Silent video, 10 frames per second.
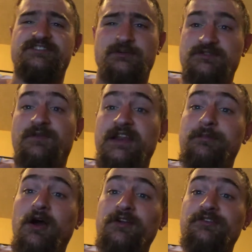There was funny
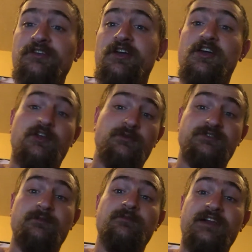parts. There was
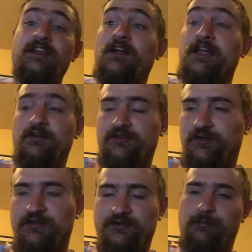some funny dialogue.
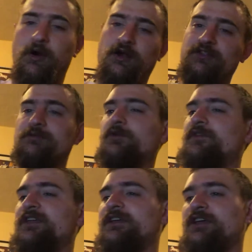There's a part in the
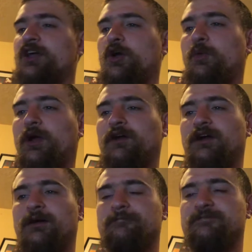movie
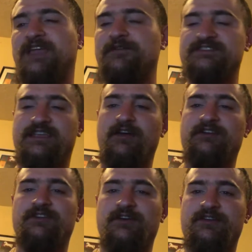where David's
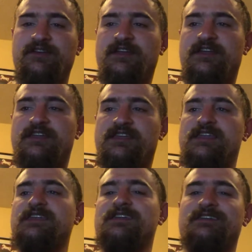character,
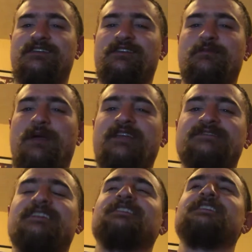he
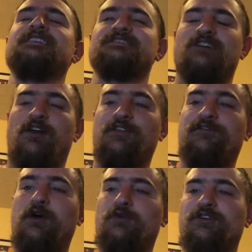basically is on the
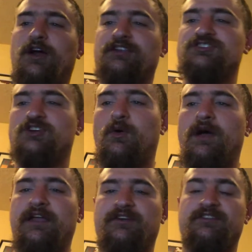phone talking to Joel
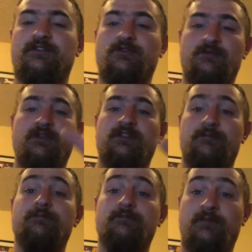Edgerton, who's one of
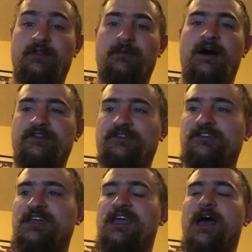the bosses,
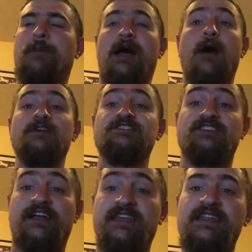about how he just
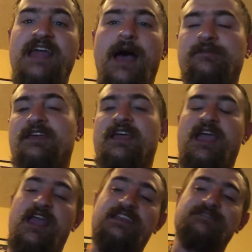got kidnapped,
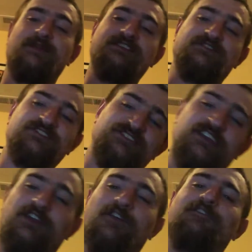and he's basically
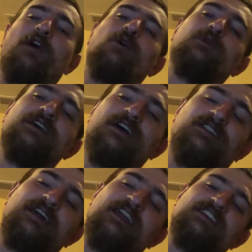sitting on the phone
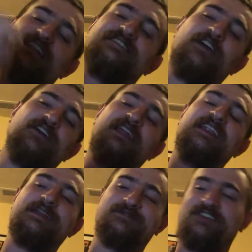like
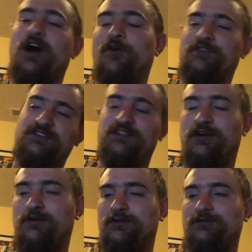interrogating himself, and
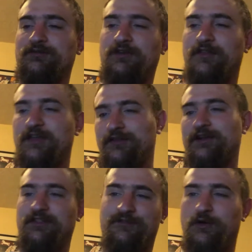on the other
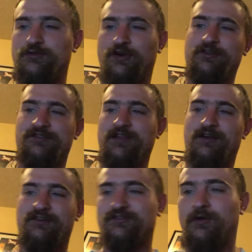end of the phone, Charlize
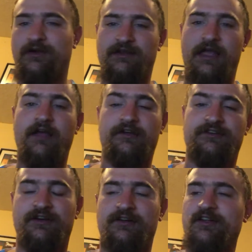Theron and Joel
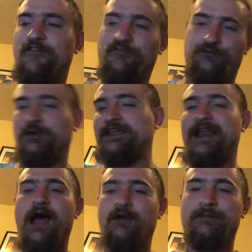Edgerton are freaking
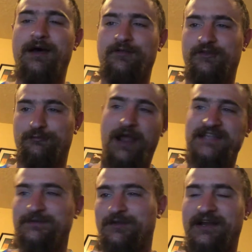out about this
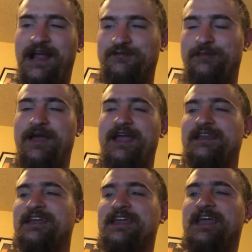ransom they're gonna have to pay,
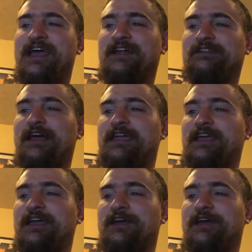and like